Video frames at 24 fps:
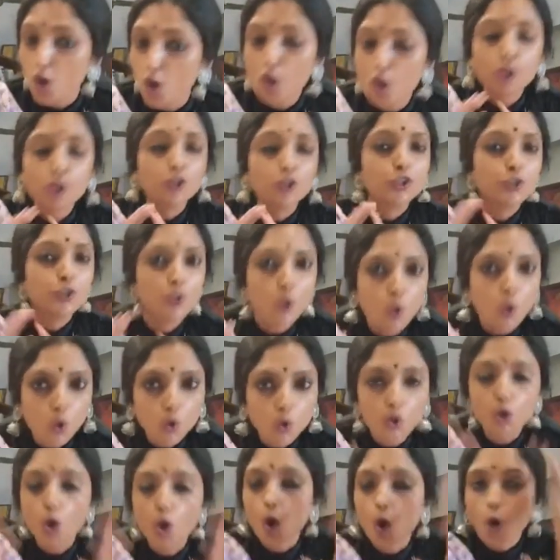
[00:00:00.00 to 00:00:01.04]
don't
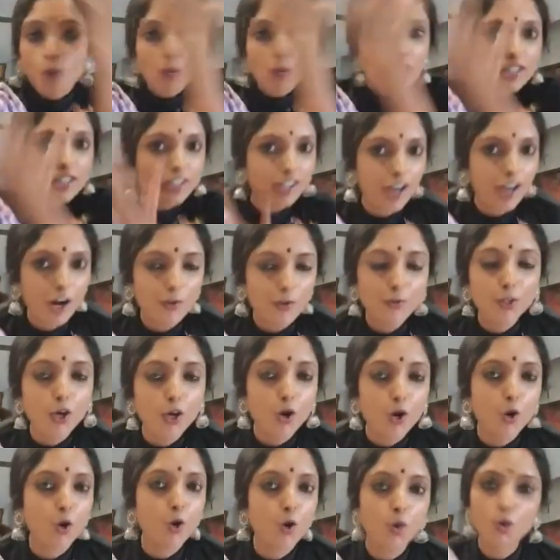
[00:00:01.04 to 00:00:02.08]
overcrowd the
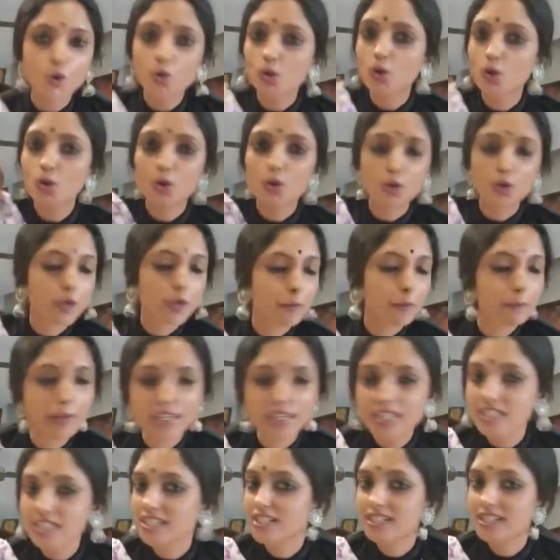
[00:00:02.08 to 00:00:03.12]
whole look because it
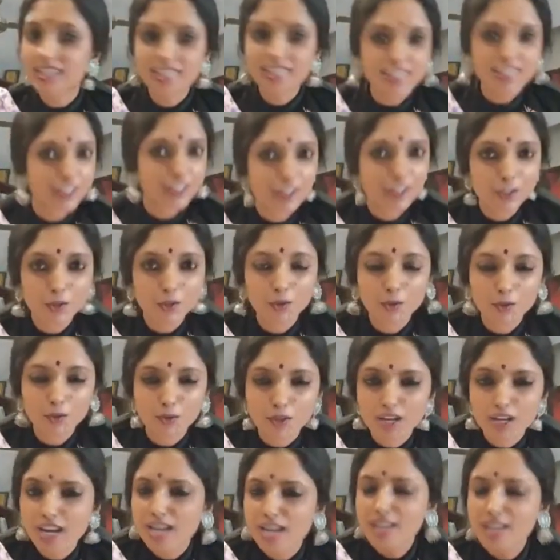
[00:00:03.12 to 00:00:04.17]
doesn't look good.
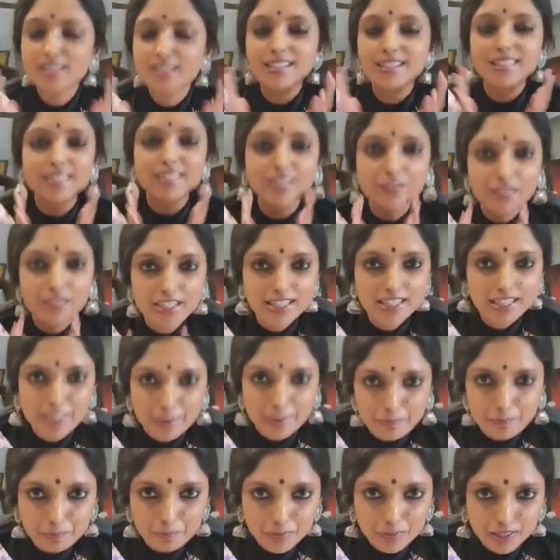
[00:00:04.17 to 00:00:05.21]
Just give it a
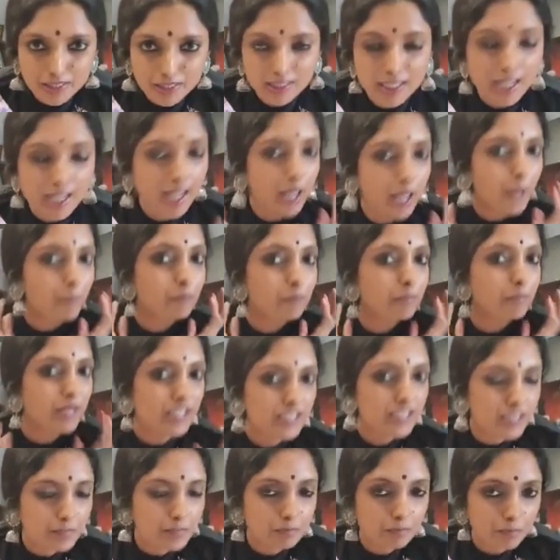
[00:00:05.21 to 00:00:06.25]
simple, a big
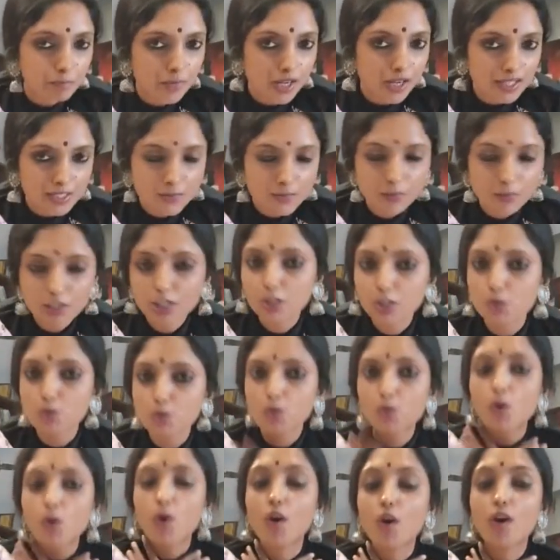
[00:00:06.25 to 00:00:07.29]
jhumkas will do,
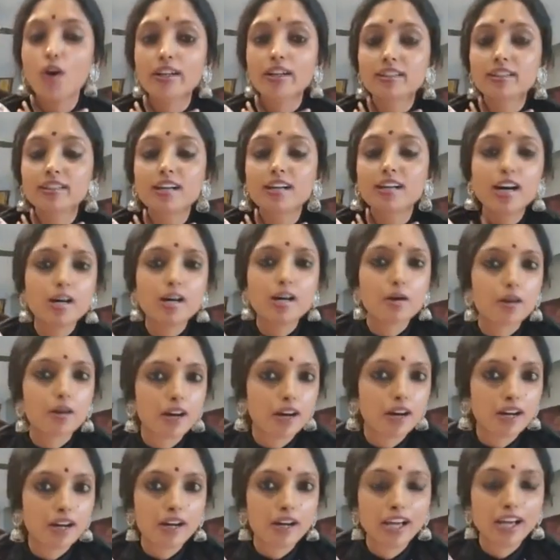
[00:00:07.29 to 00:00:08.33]
or a
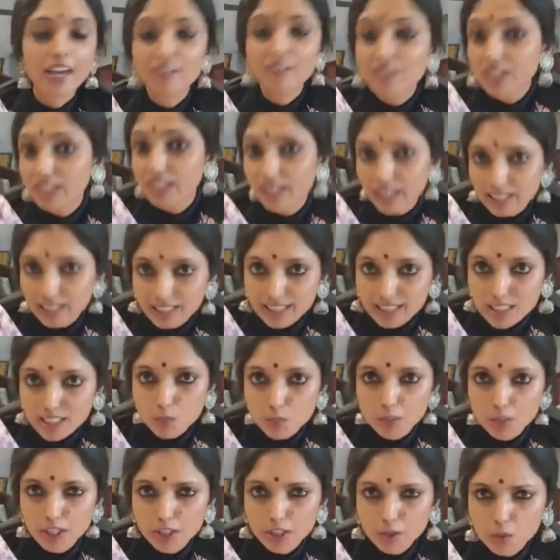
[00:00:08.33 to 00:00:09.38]
heavy necklace will
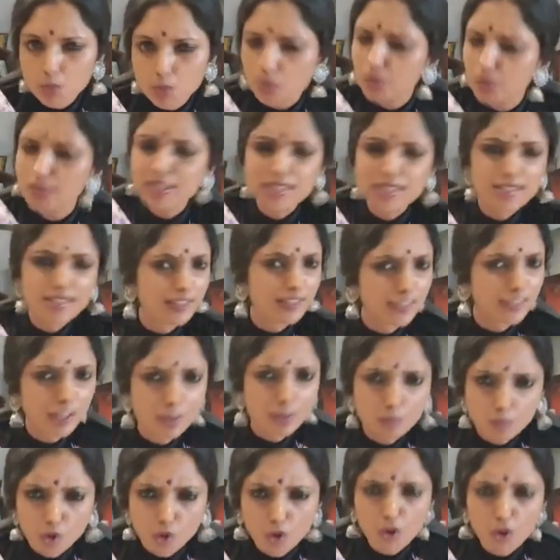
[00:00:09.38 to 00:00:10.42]
do. There's nothing more
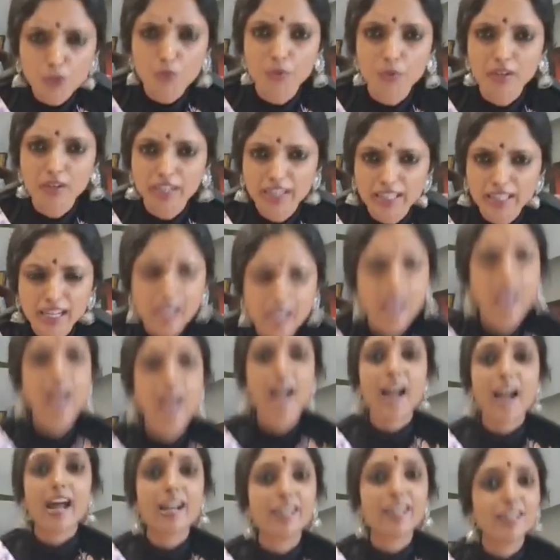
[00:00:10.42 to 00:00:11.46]
you need.
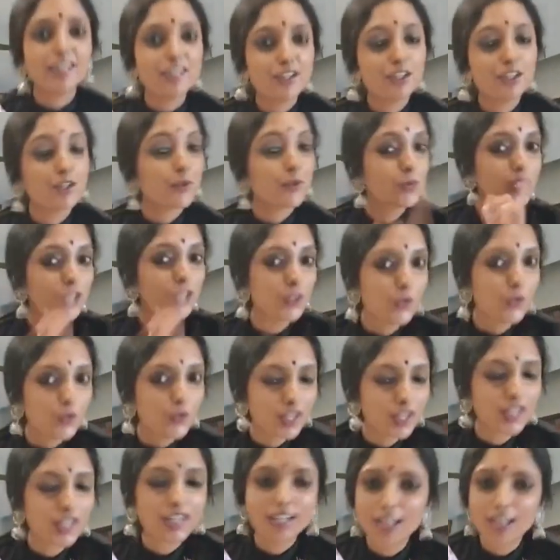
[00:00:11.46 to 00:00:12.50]
And you will look
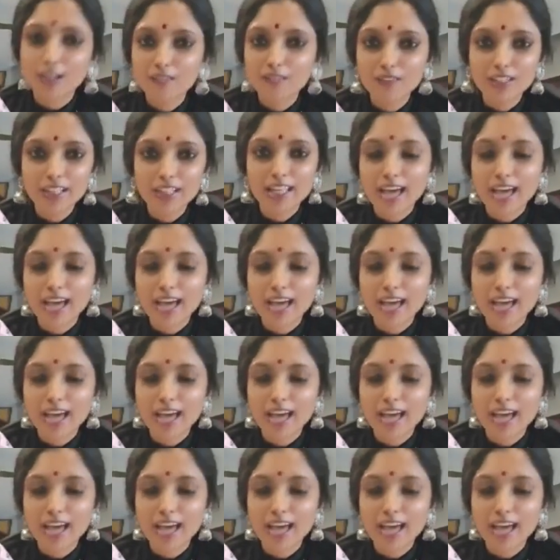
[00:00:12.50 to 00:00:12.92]
lovely